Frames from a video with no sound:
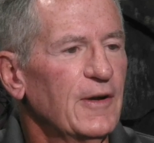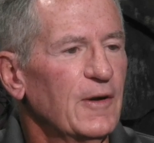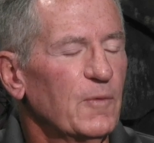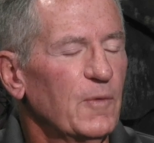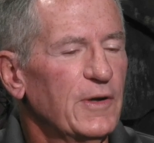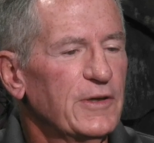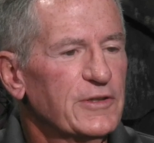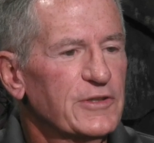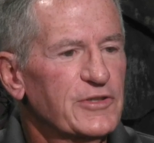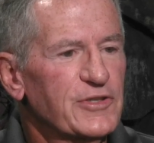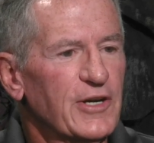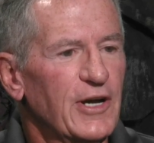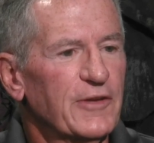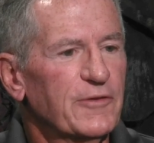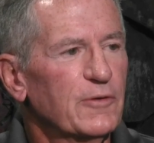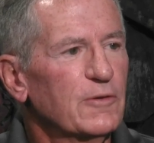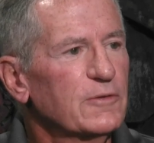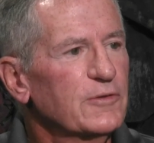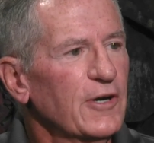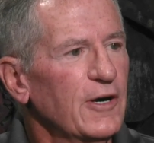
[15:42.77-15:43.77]
We just got
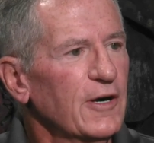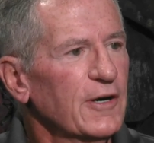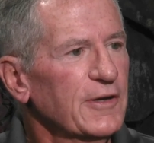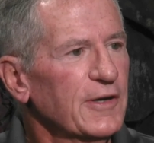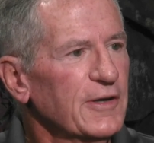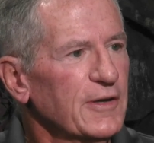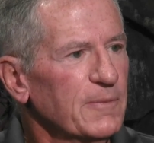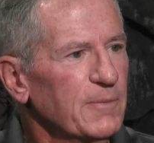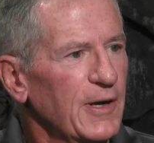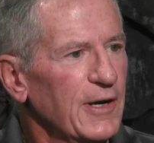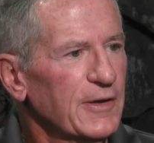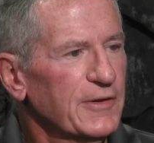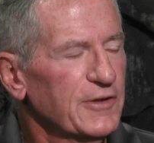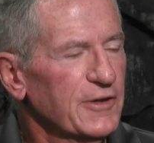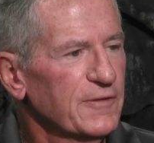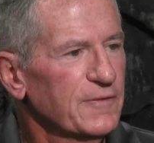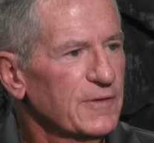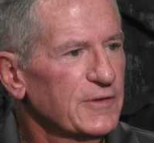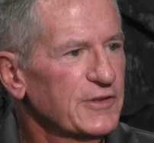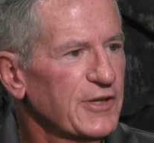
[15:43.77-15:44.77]
through talking about
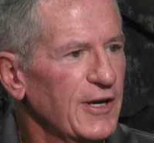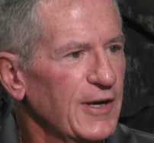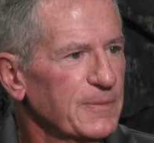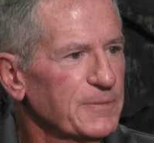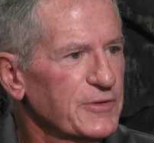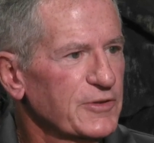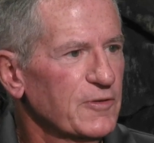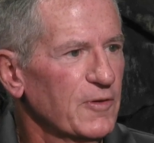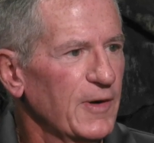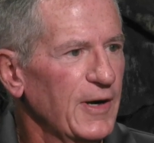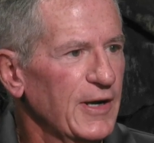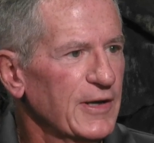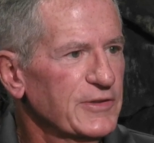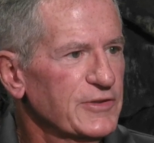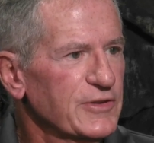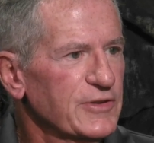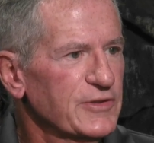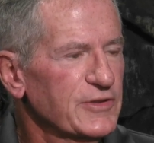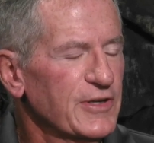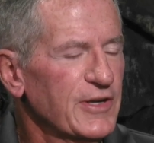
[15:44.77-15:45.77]
different types of
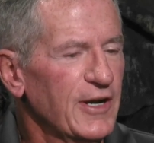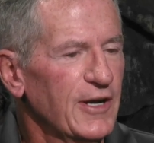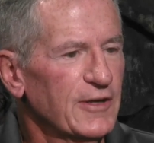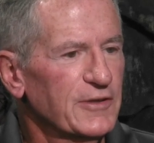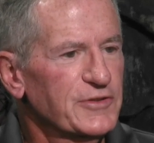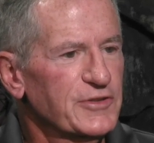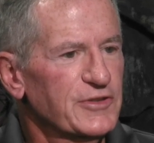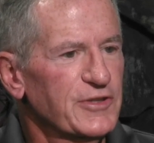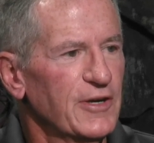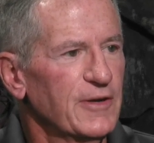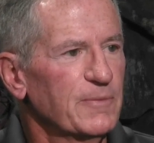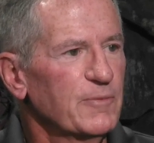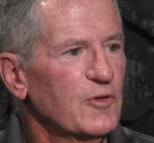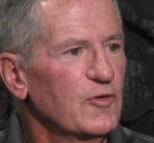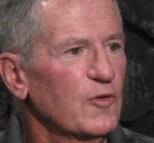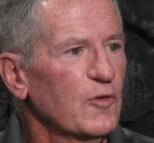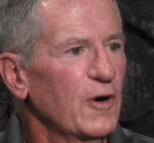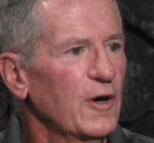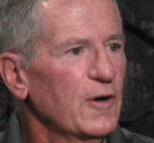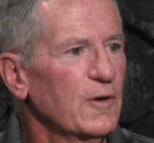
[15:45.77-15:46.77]
grasses and how some
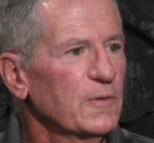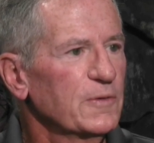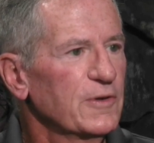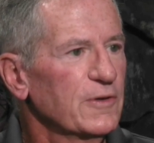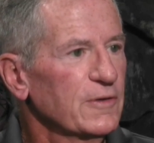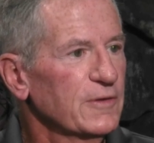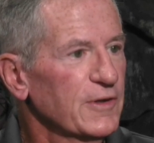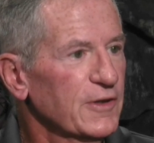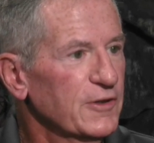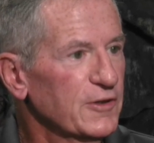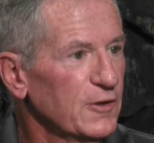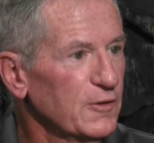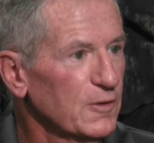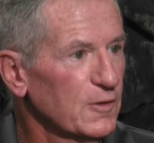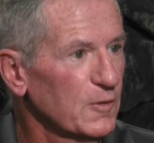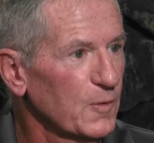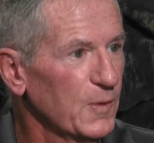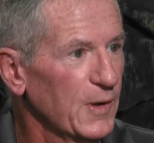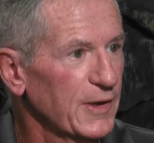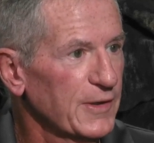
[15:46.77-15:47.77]
grow during the cooler
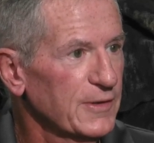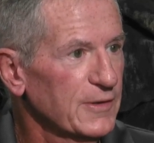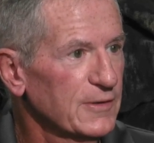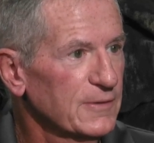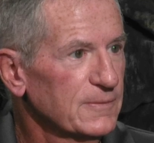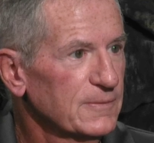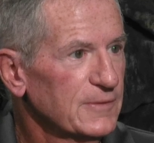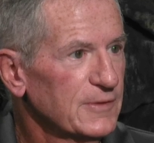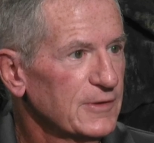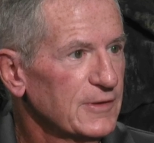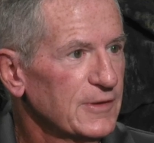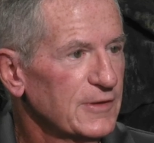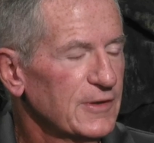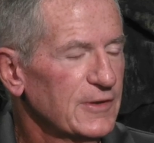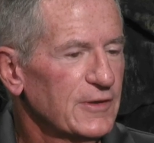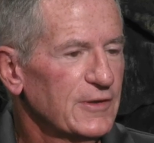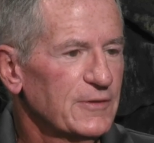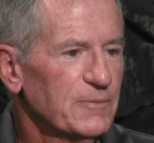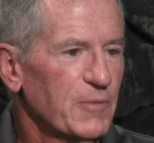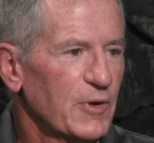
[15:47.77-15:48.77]
weather.
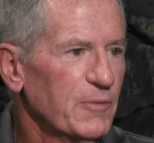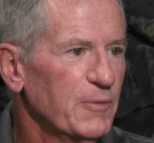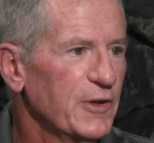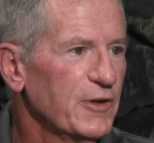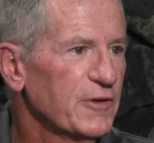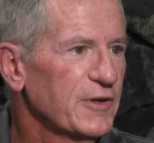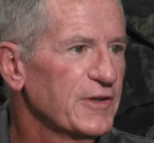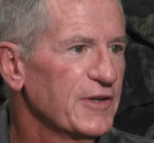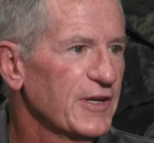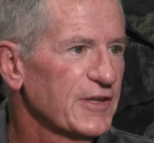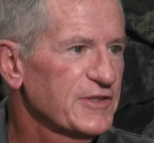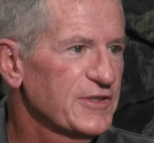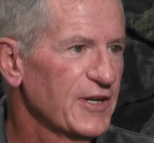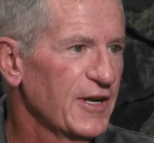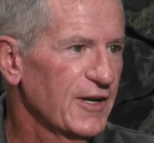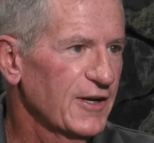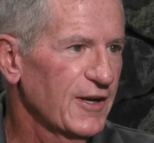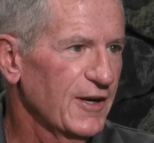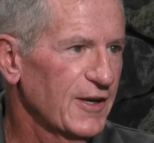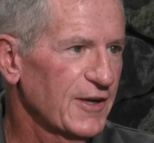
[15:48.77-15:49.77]
Bermuda does
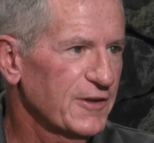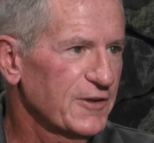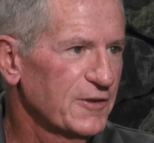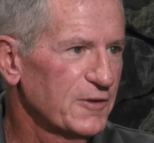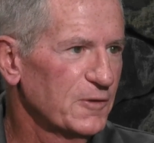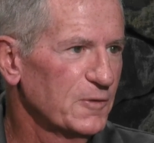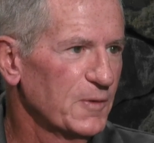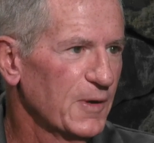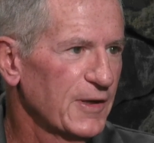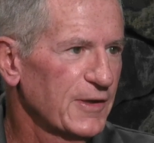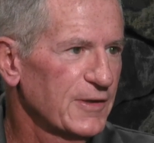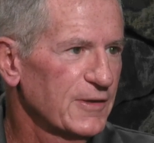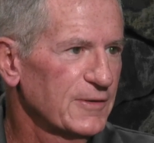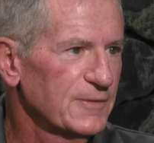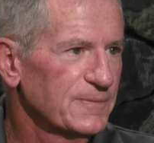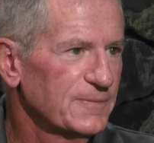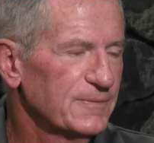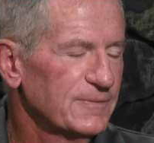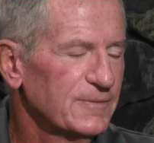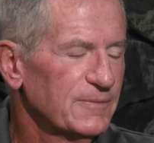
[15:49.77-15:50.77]
not like cool weather.
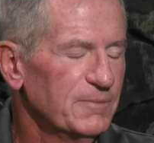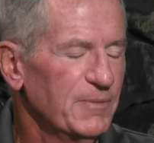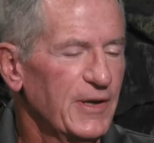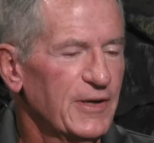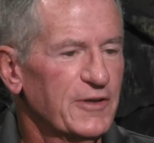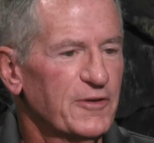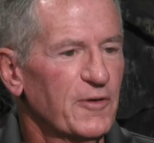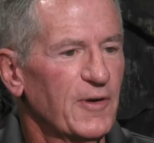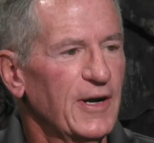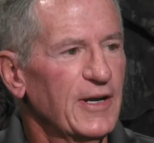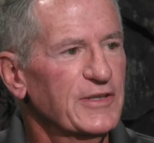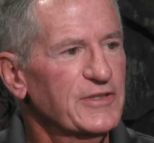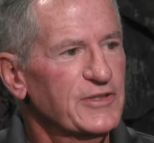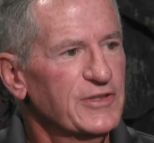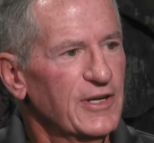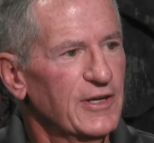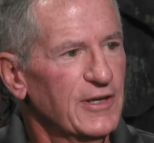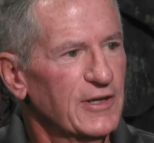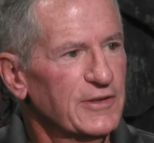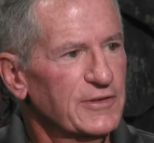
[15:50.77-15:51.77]
Bent grass
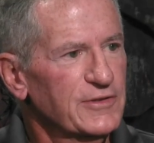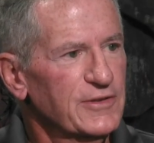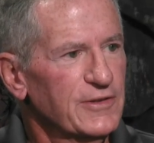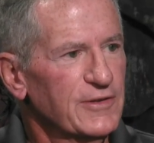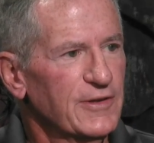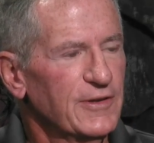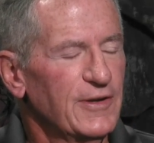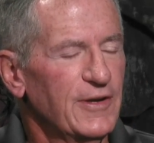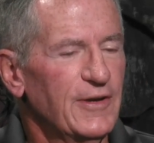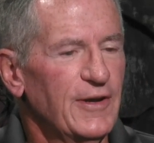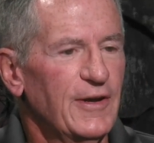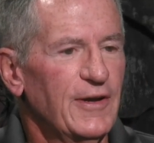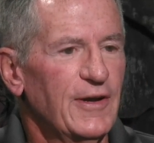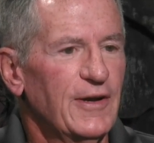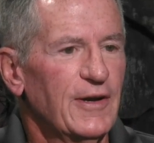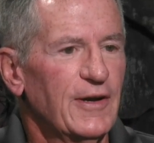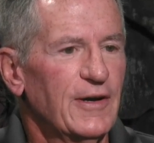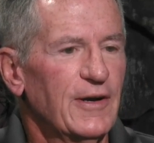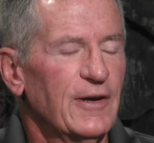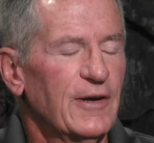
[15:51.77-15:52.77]
does.
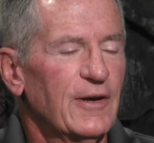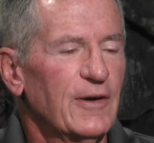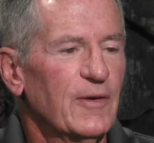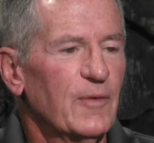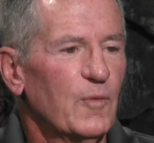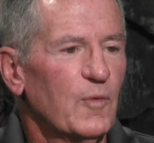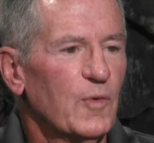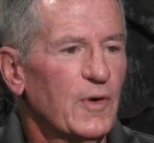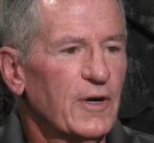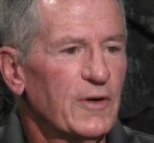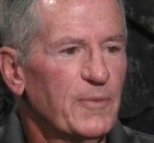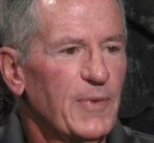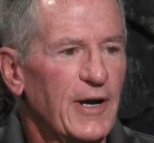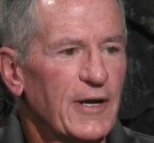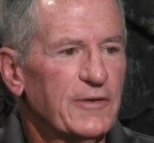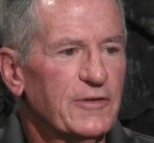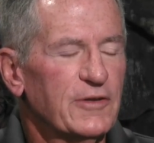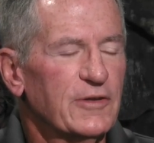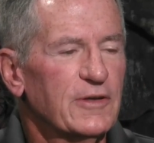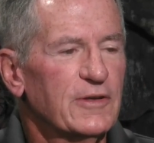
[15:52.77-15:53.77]
We're
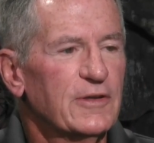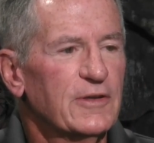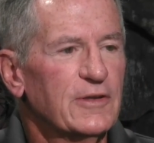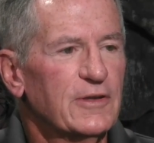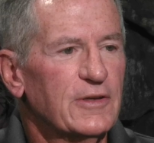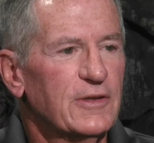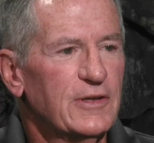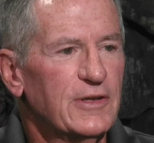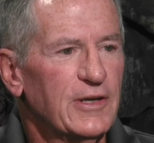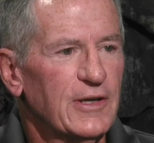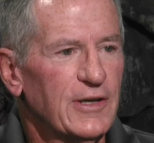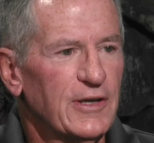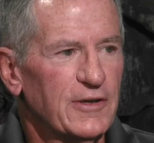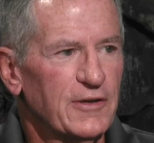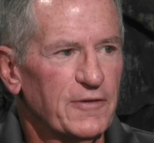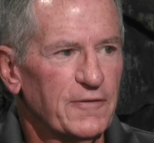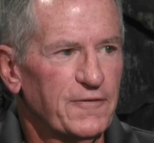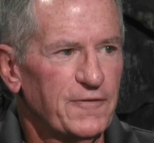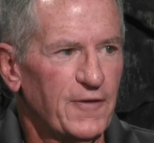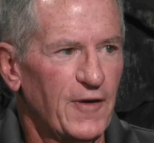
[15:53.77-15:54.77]
about to get into
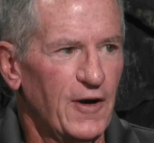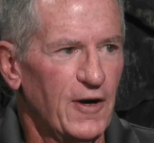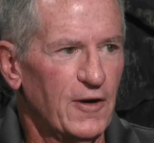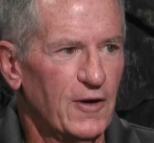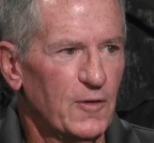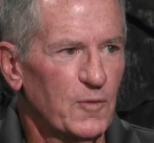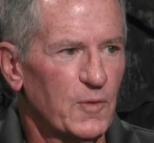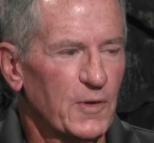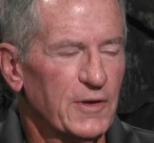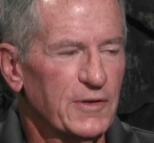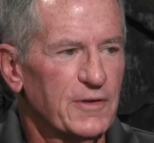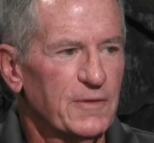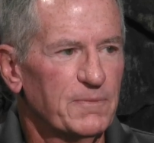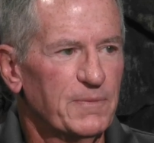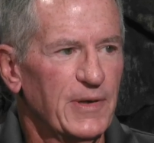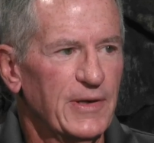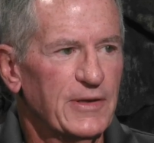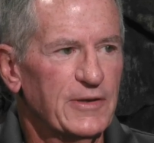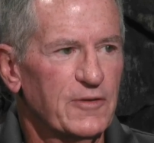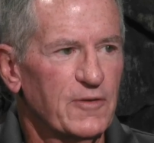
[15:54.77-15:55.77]
fall where the
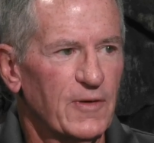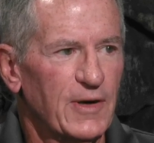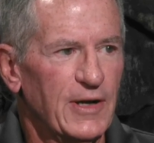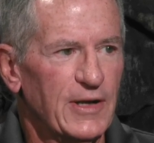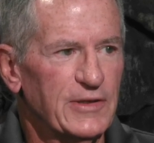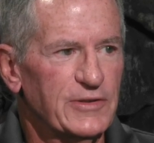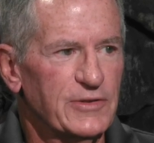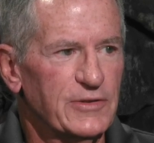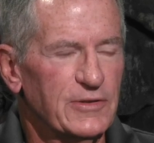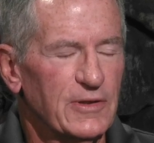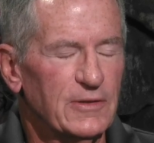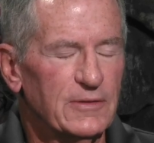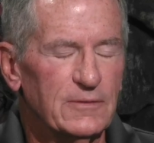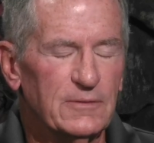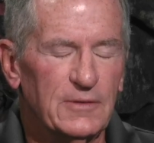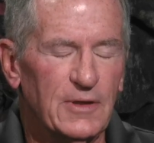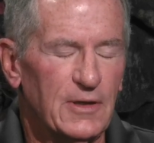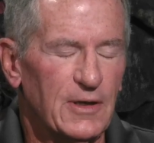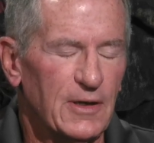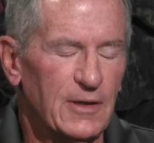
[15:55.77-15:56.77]

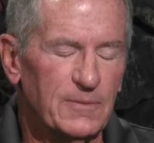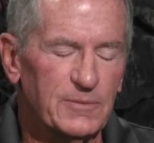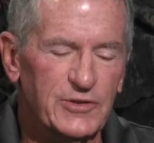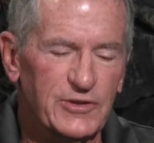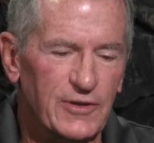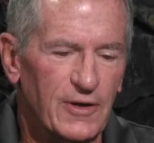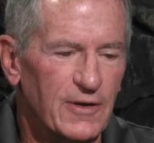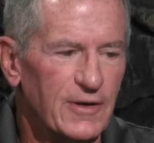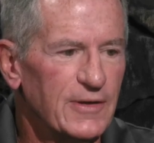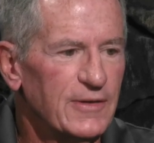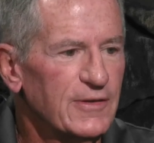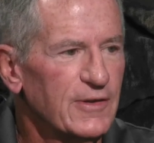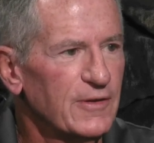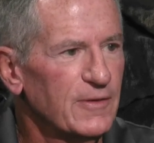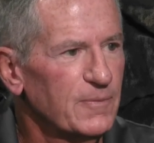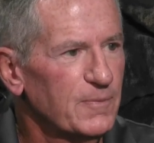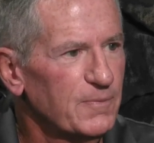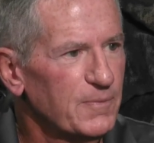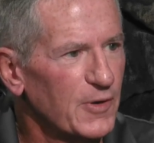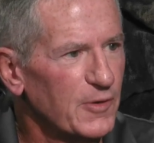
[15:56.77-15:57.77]
the
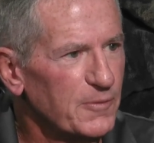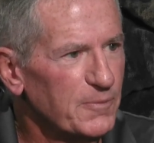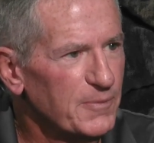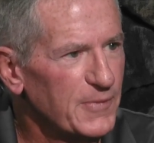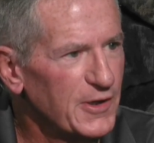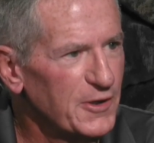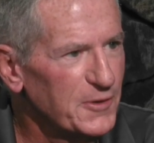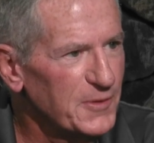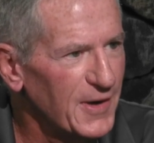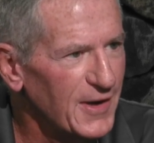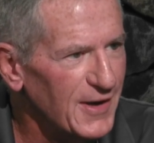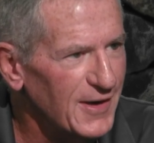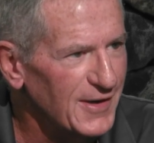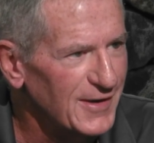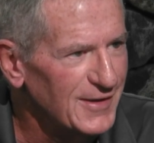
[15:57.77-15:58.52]
Bermuda,